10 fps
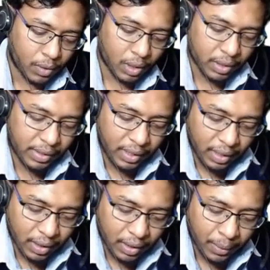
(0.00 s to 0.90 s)
See
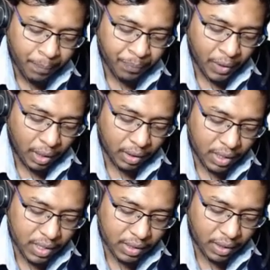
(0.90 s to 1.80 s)
here, this
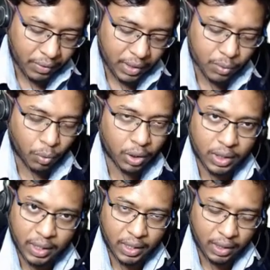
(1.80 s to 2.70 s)
is given as
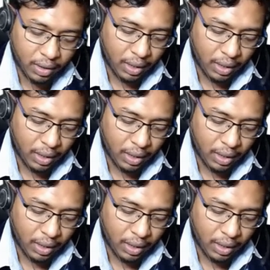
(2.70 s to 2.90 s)
130